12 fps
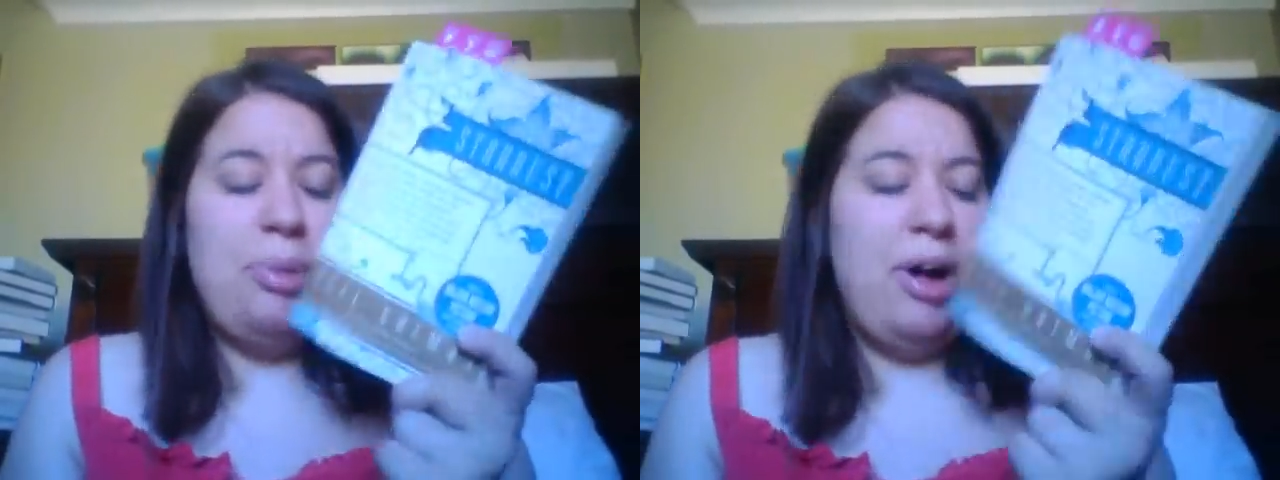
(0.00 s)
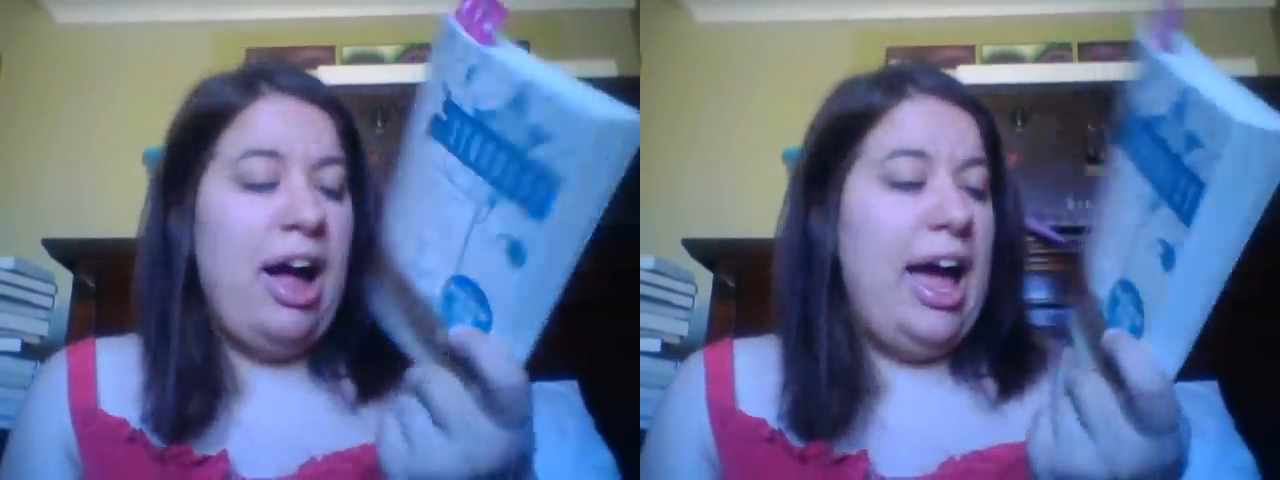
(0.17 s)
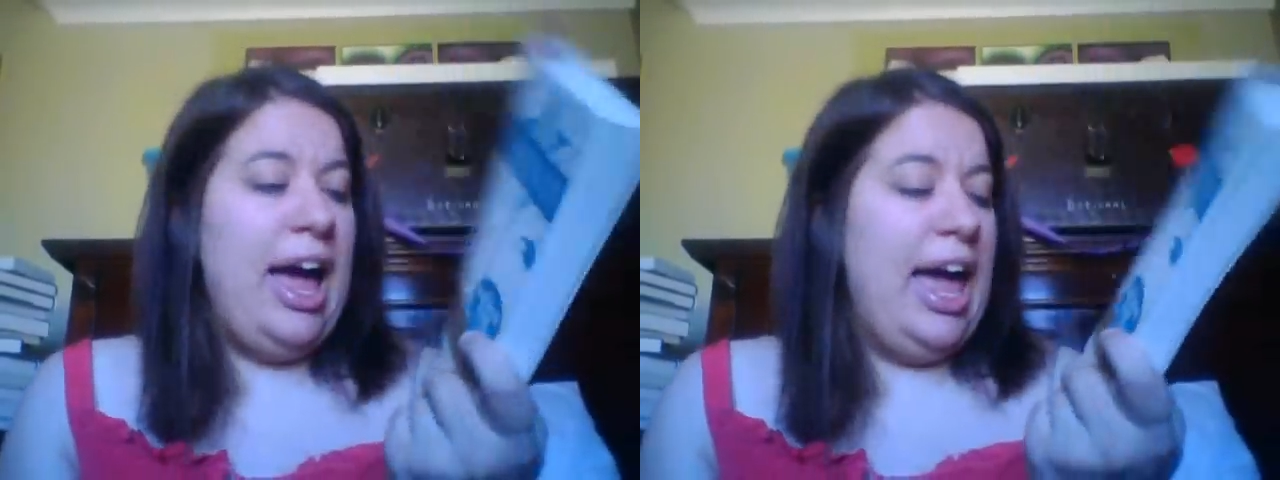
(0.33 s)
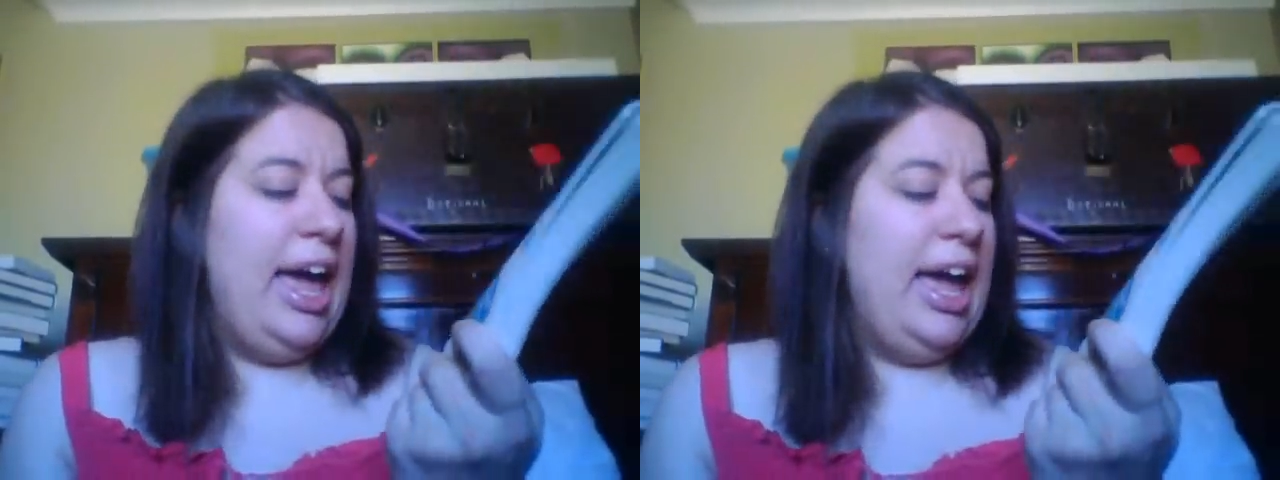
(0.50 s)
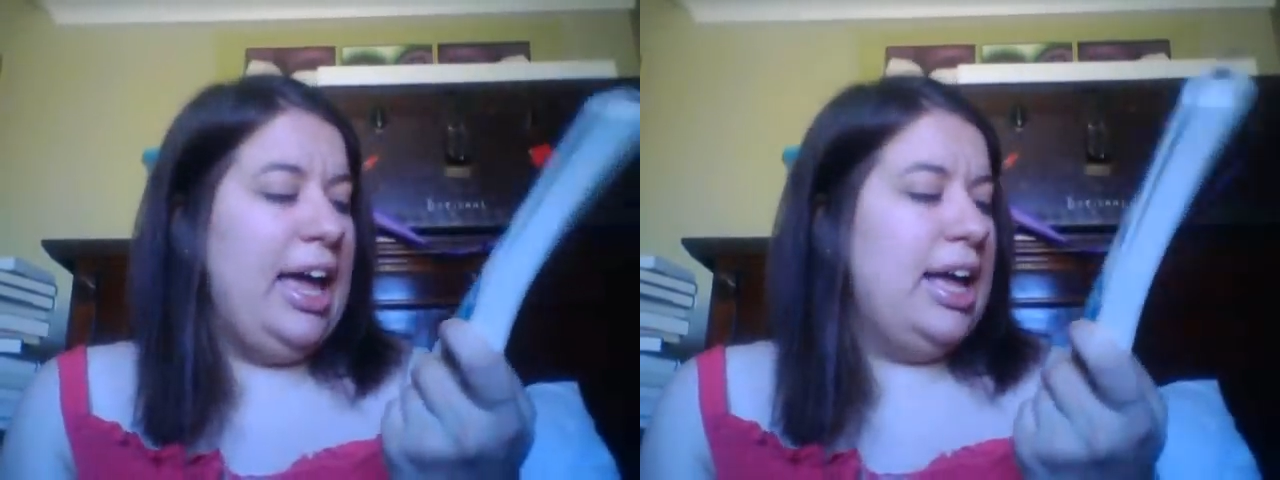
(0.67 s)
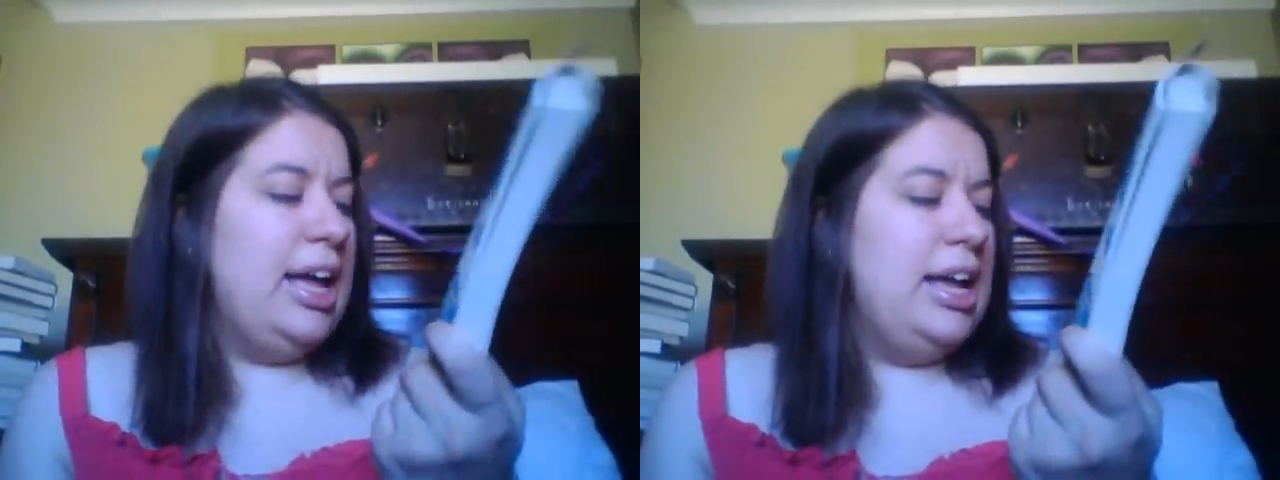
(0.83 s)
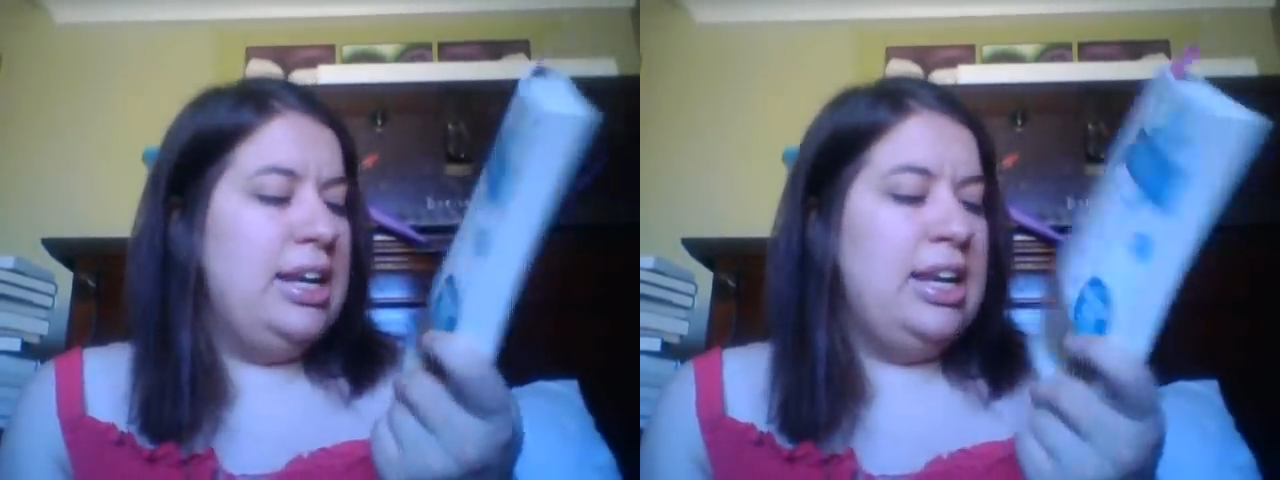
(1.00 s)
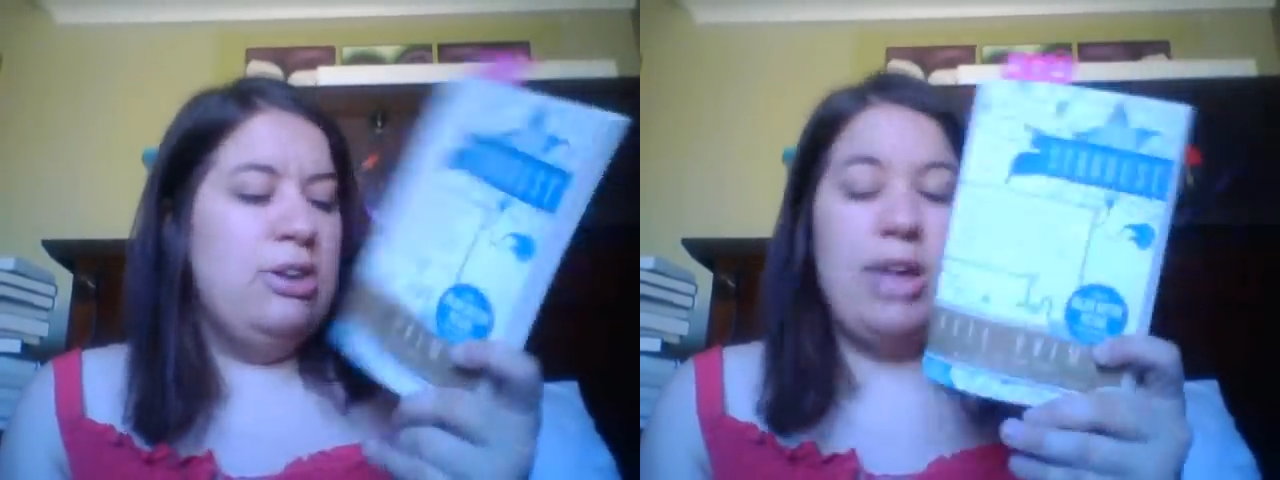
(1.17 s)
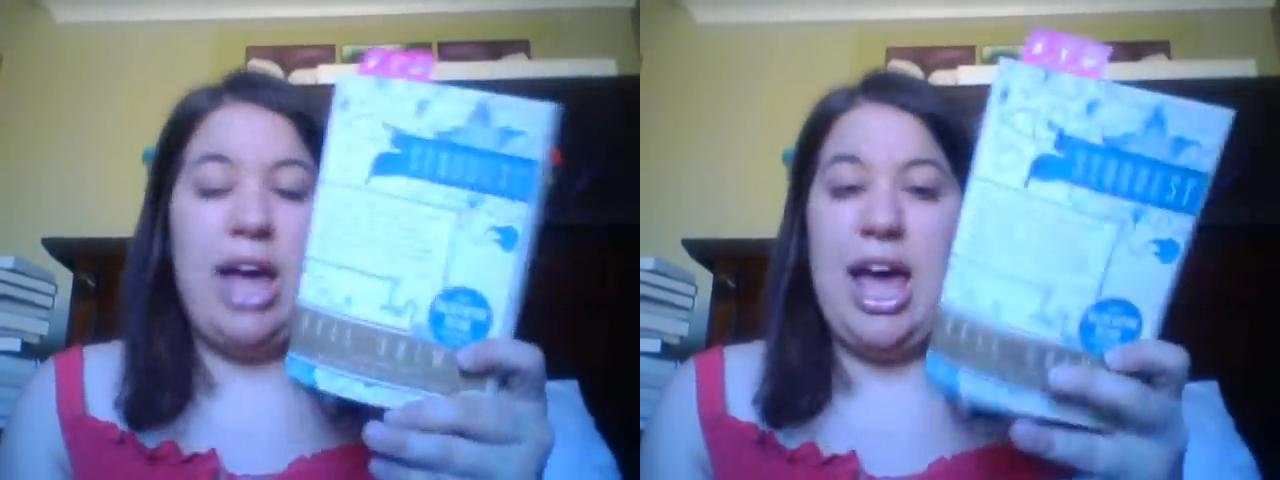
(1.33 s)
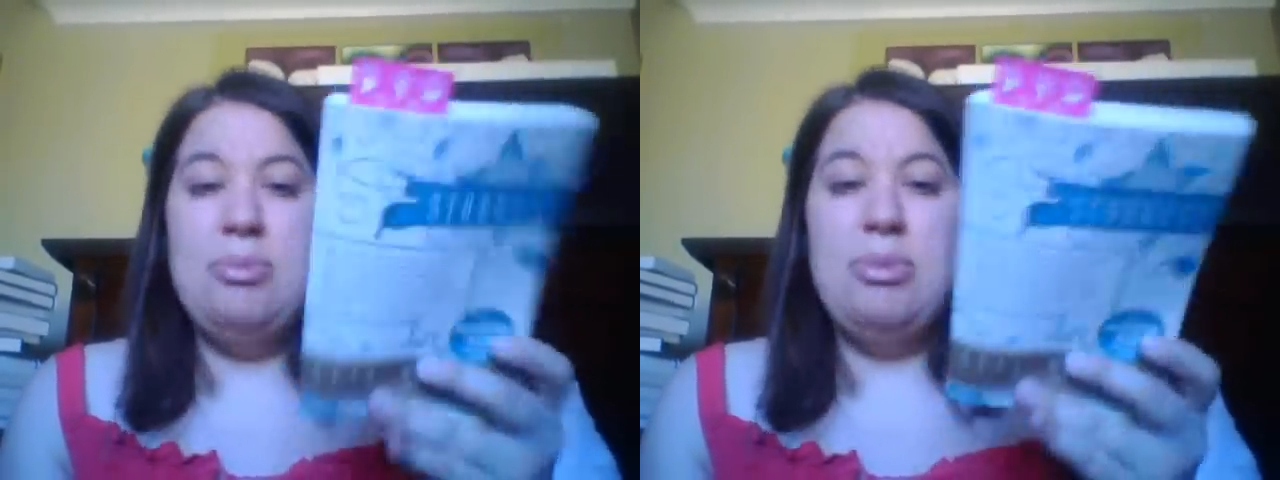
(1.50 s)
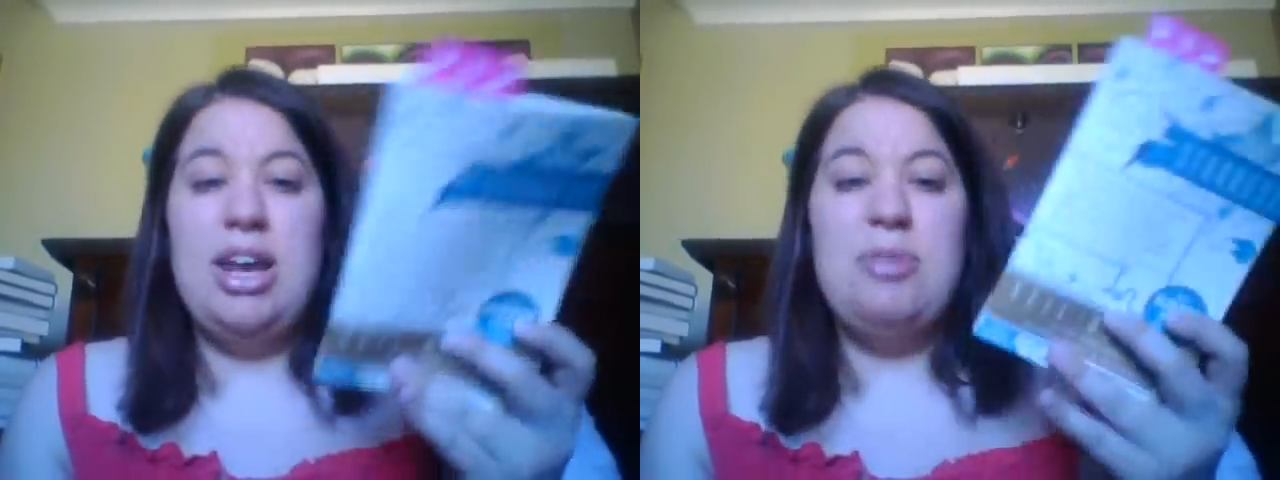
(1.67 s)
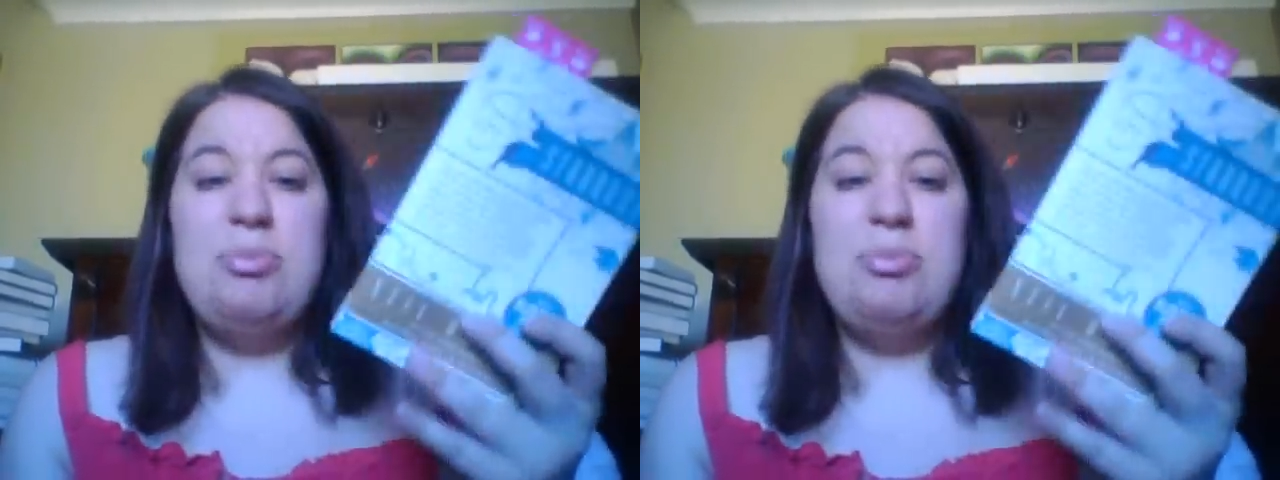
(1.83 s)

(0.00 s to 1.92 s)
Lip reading: by Neil Gaiman.